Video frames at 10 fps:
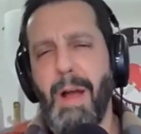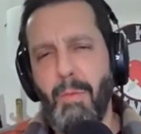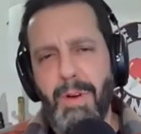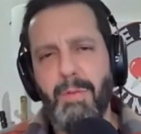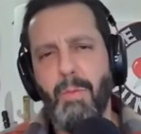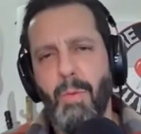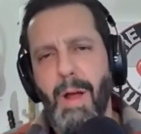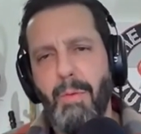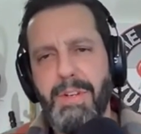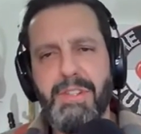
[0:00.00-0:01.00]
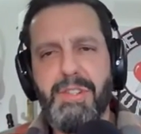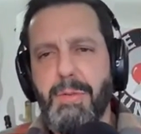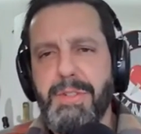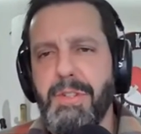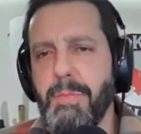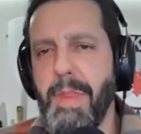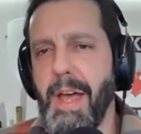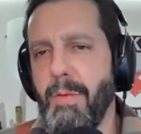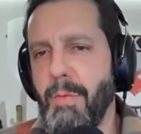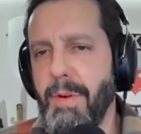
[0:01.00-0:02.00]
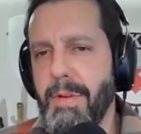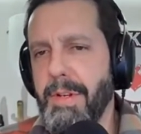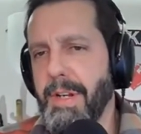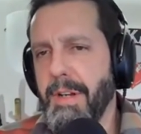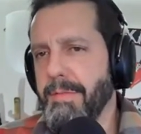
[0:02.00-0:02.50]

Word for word: would why wouldn't you assume that? What you know,